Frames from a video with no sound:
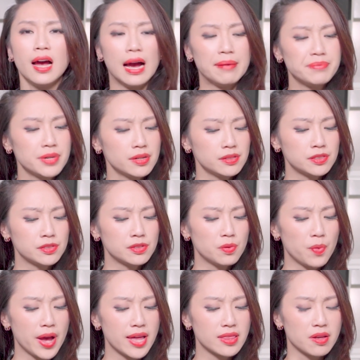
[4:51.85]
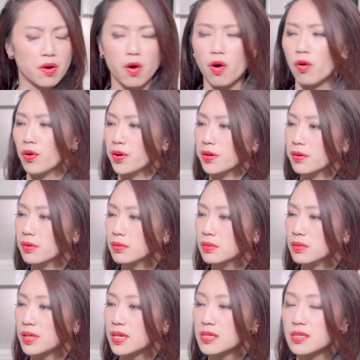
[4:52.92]
I'm not sure where the
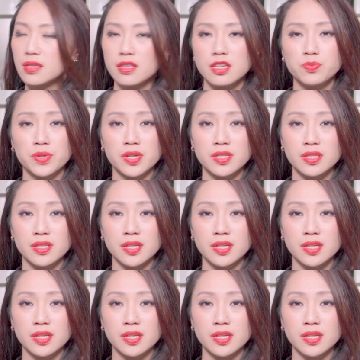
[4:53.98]
oil is in this because it